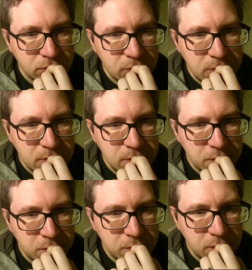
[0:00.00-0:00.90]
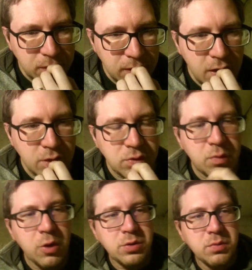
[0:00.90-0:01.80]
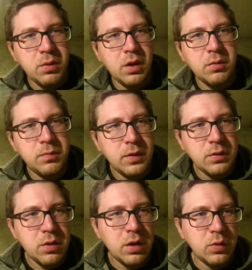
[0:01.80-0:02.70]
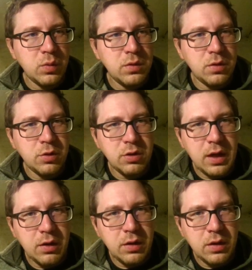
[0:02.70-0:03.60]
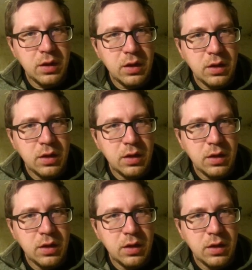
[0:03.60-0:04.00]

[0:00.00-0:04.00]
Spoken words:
H2. Okay, it has no margin bottom. That's right, because we zeroed it out in the